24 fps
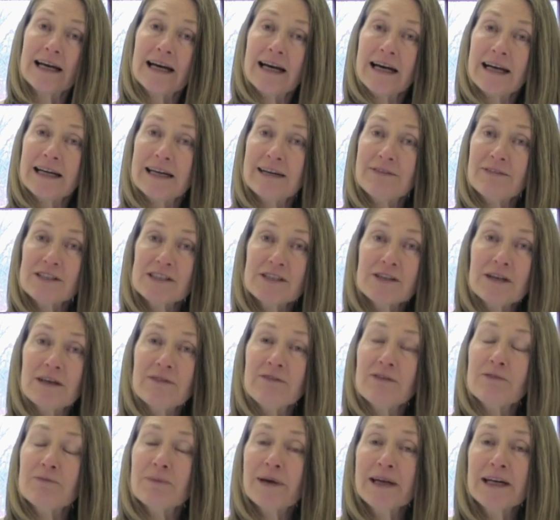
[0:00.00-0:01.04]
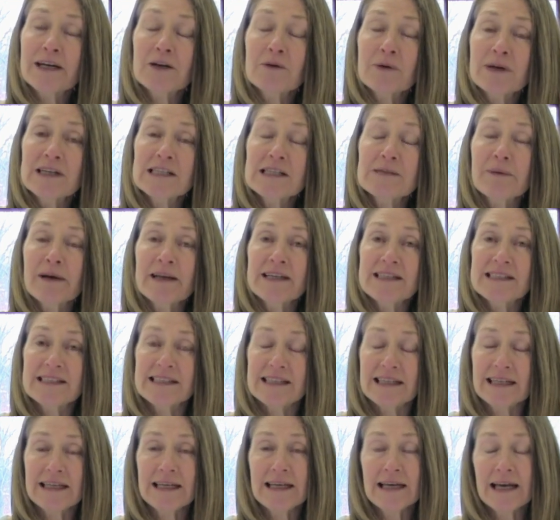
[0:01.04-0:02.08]
and if you've made it quite
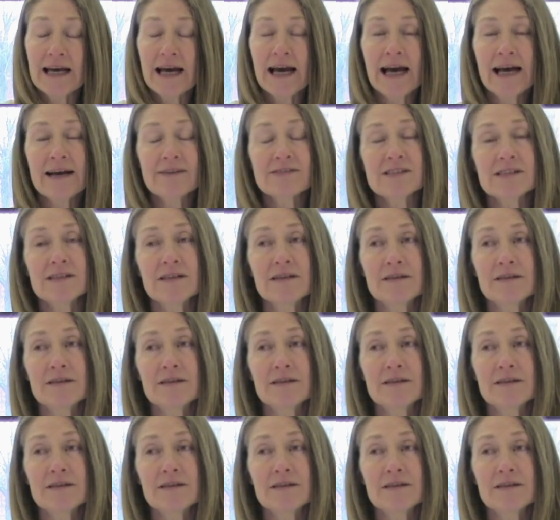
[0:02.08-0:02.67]
spicy, have